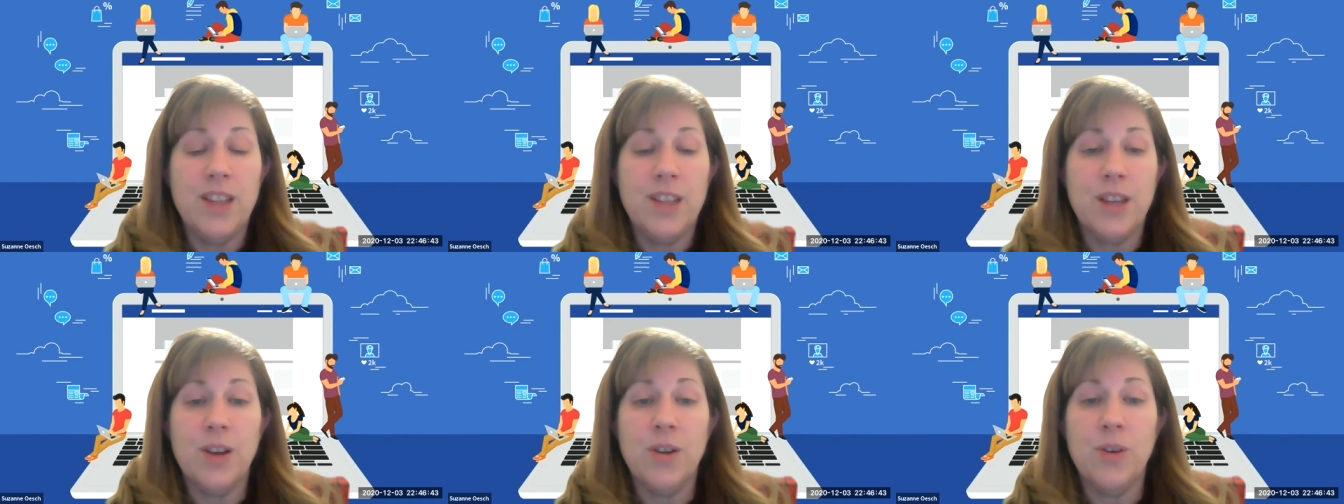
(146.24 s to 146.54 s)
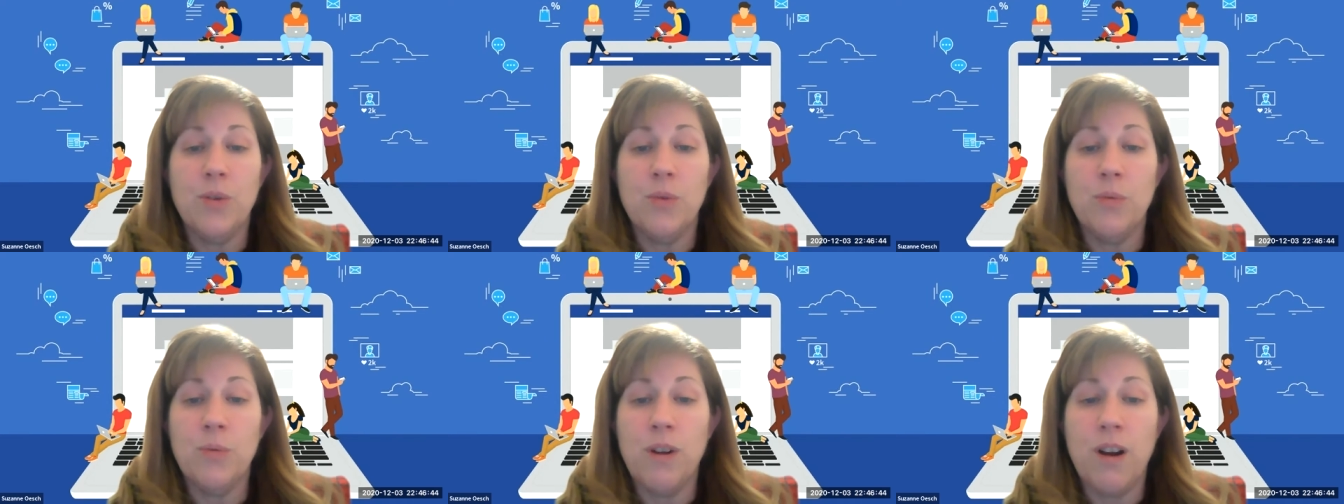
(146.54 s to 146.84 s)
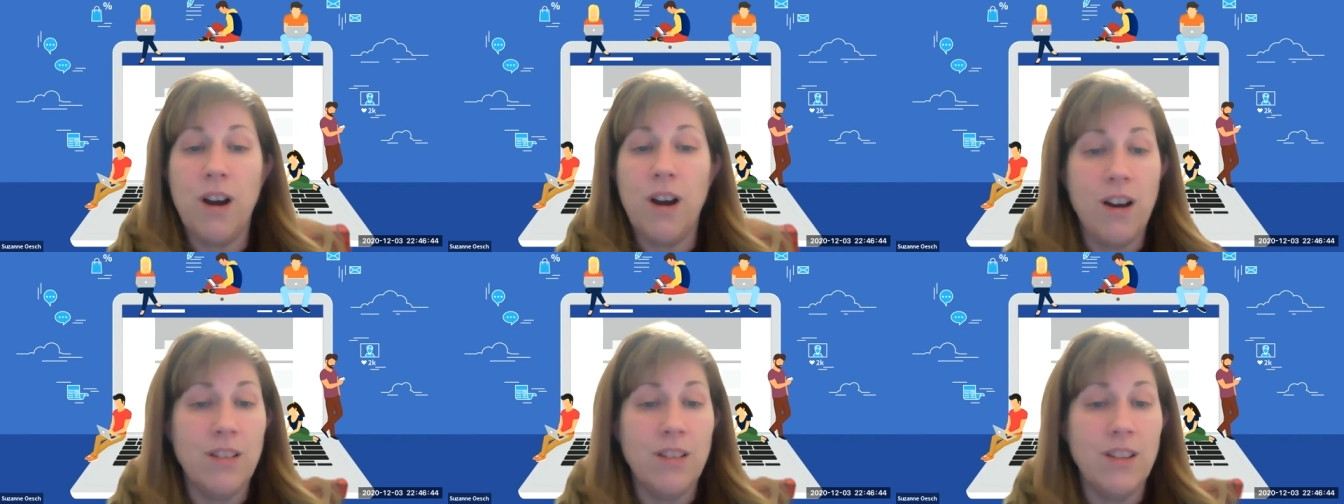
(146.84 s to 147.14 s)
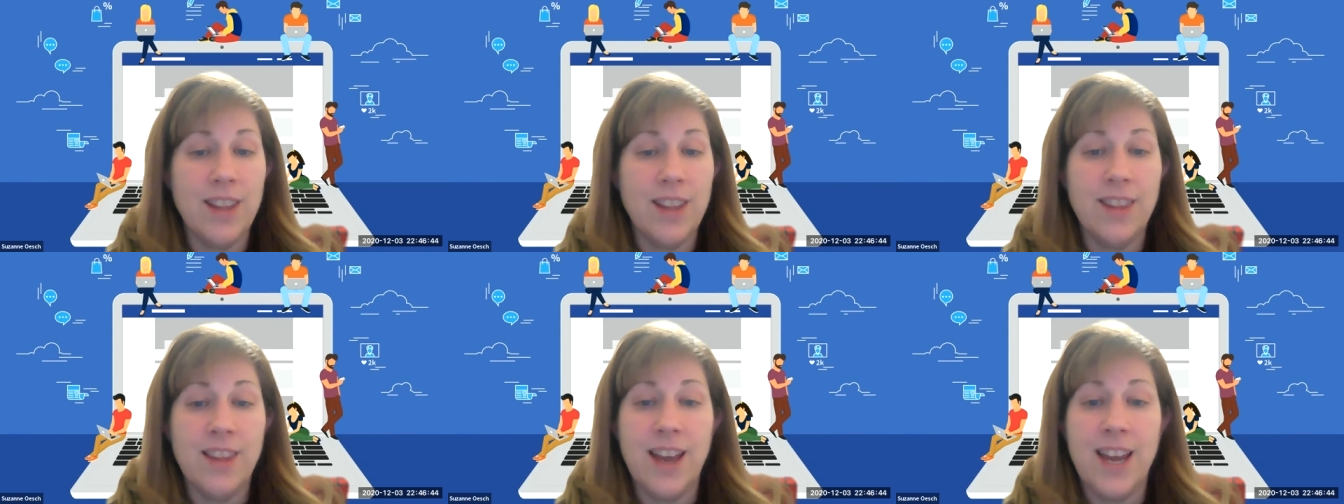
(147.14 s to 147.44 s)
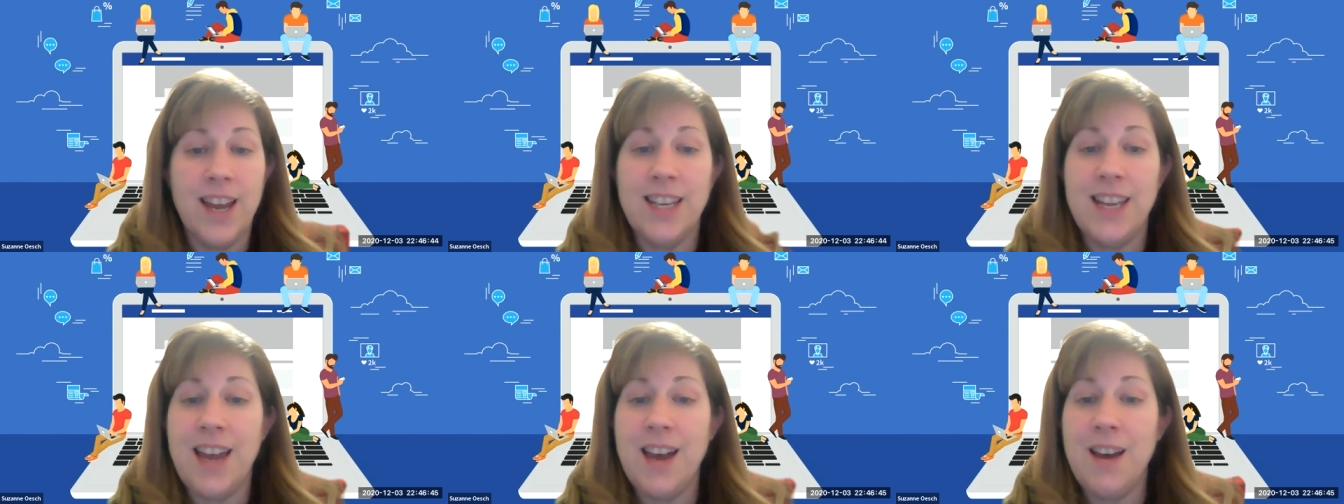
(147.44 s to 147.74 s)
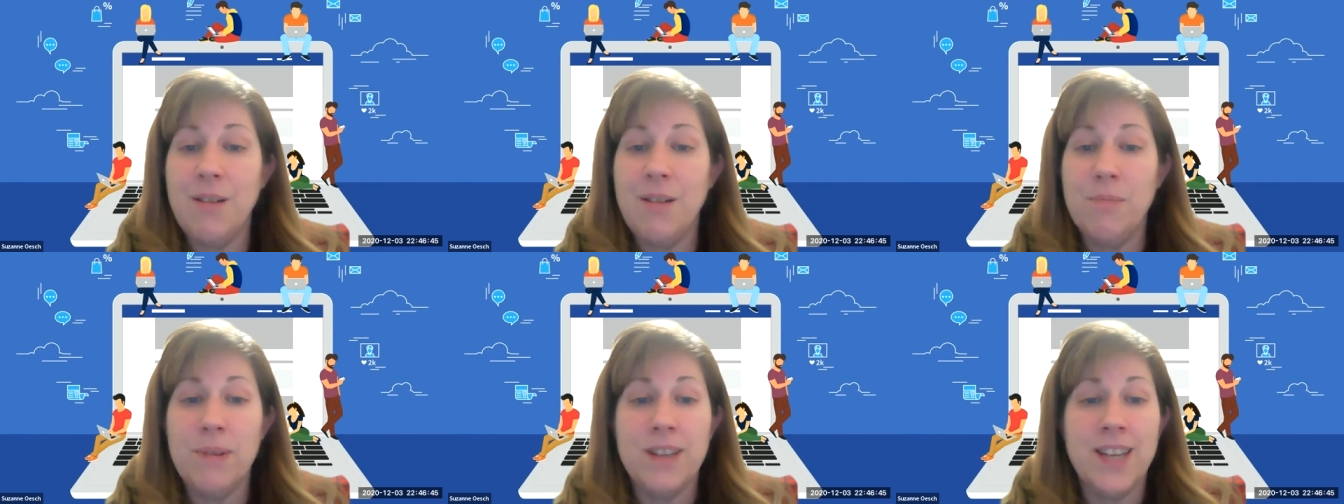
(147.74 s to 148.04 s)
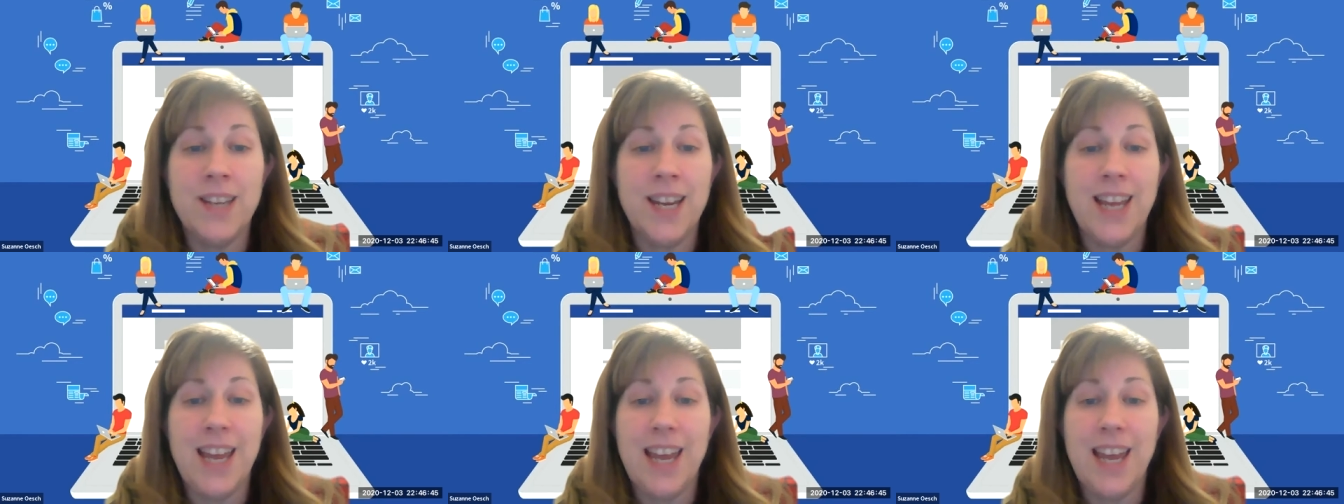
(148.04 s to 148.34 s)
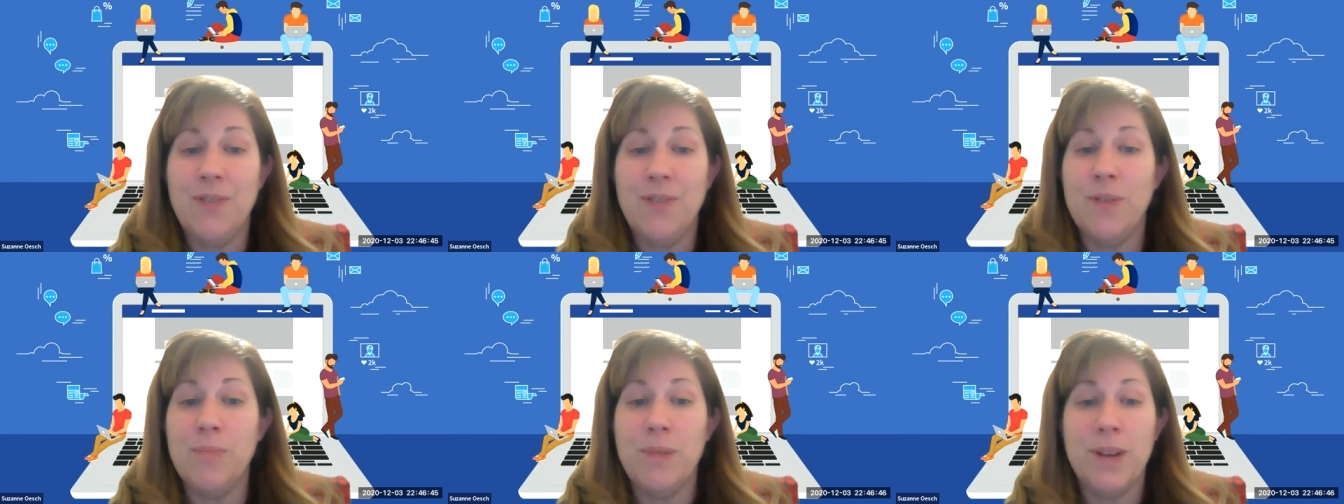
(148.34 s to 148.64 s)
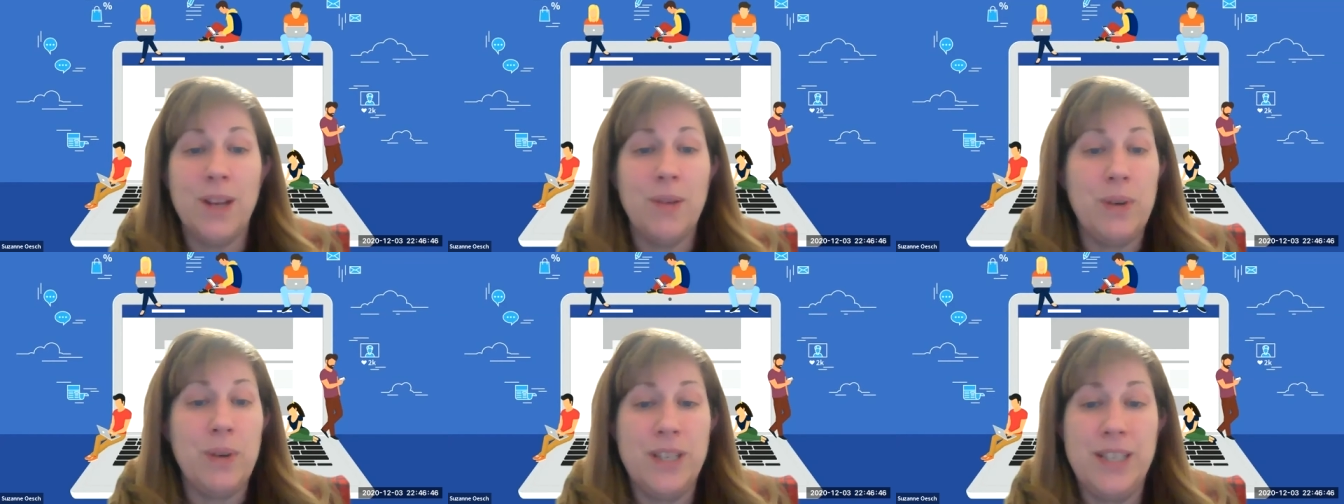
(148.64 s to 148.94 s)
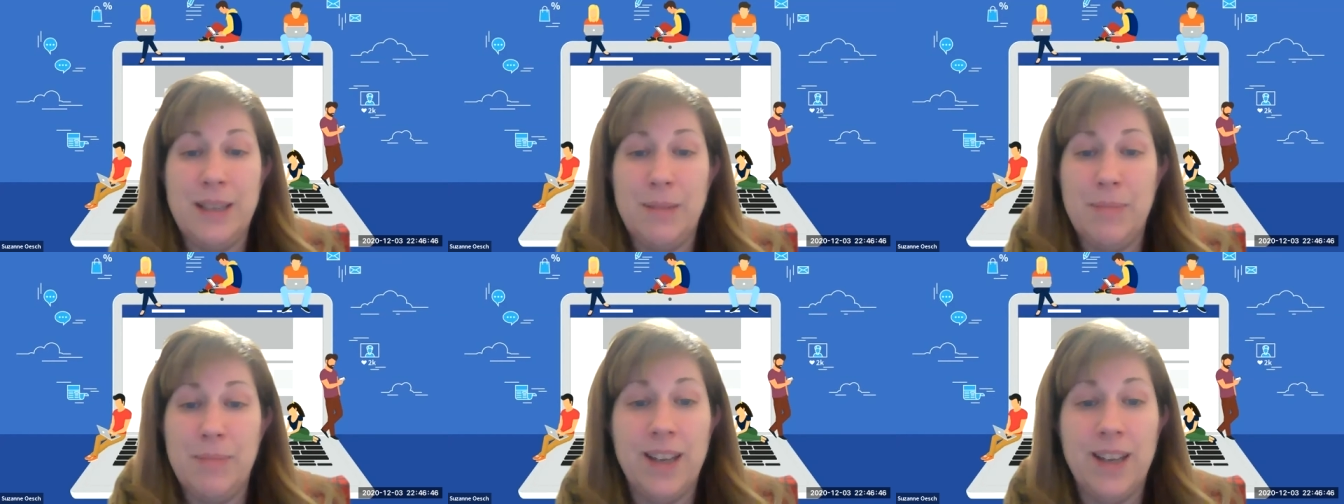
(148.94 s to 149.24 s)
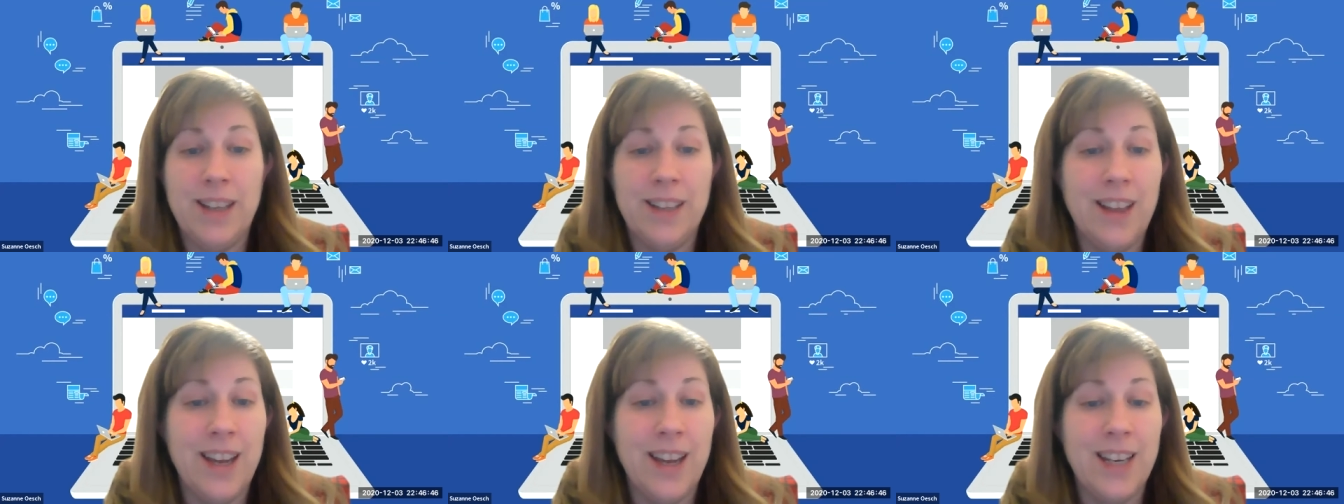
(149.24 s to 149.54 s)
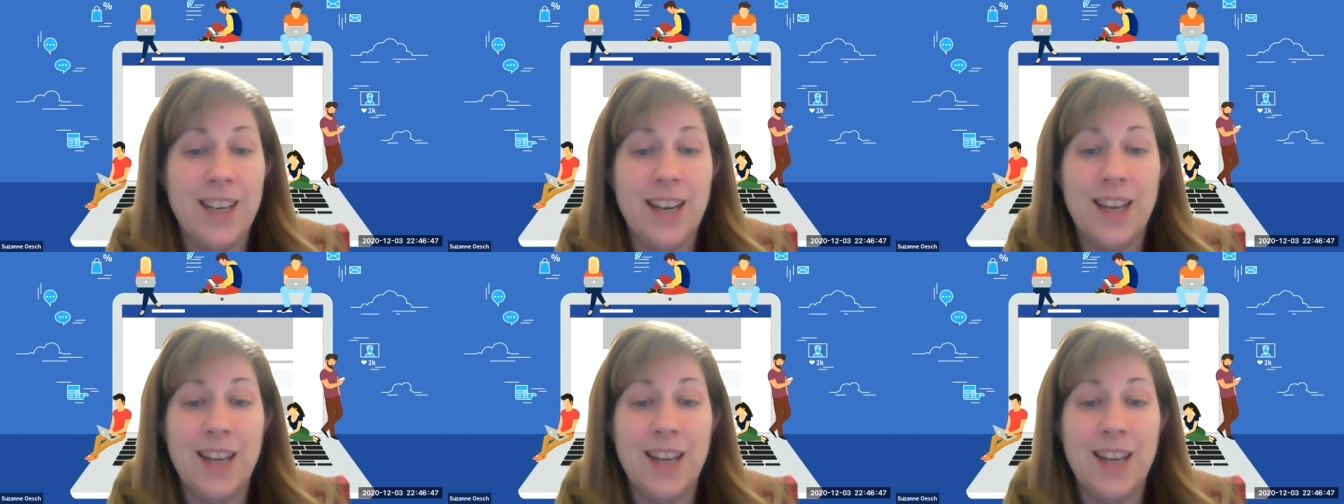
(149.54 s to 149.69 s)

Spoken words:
So we're all online now, but not everybody wants to be online.